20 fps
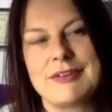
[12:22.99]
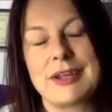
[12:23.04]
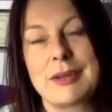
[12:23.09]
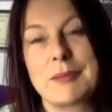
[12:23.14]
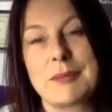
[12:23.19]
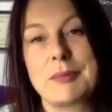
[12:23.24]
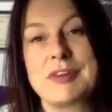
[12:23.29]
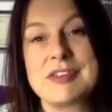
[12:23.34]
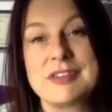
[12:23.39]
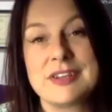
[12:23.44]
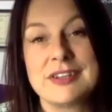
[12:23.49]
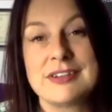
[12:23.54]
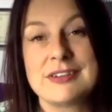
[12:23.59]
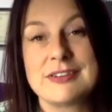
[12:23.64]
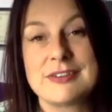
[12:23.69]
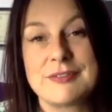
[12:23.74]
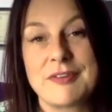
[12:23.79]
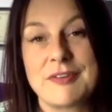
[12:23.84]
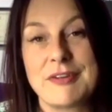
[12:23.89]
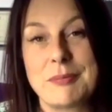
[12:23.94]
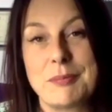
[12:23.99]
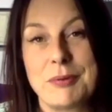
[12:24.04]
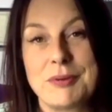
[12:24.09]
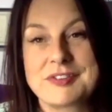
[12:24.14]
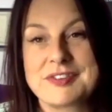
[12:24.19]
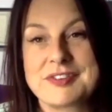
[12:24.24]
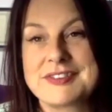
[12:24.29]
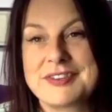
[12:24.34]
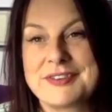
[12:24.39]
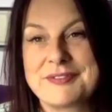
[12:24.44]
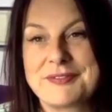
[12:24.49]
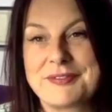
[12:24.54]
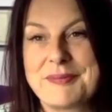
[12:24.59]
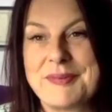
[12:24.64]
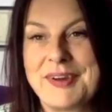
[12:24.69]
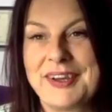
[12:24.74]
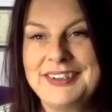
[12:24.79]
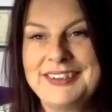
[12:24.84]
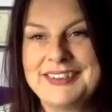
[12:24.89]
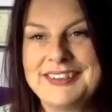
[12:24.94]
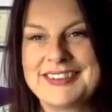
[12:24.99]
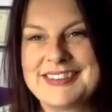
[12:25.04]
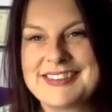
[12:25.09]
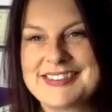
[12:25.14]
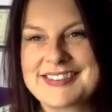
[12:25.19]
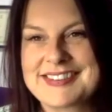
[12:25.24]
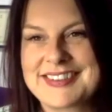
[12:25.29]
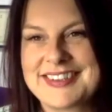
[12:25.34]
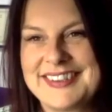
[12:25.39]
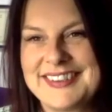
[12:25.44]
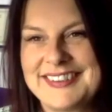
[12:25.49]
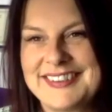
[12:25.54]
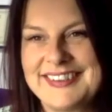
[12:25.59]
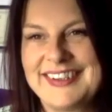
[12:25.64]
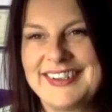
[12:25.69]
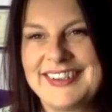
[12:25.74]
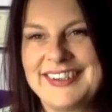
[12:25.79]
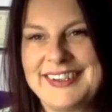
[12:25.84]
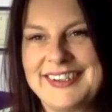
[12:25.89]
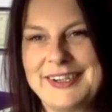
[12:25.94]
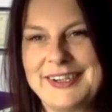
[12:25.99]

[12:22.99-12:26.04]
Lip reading: can be turned into very positive reminders, can't they?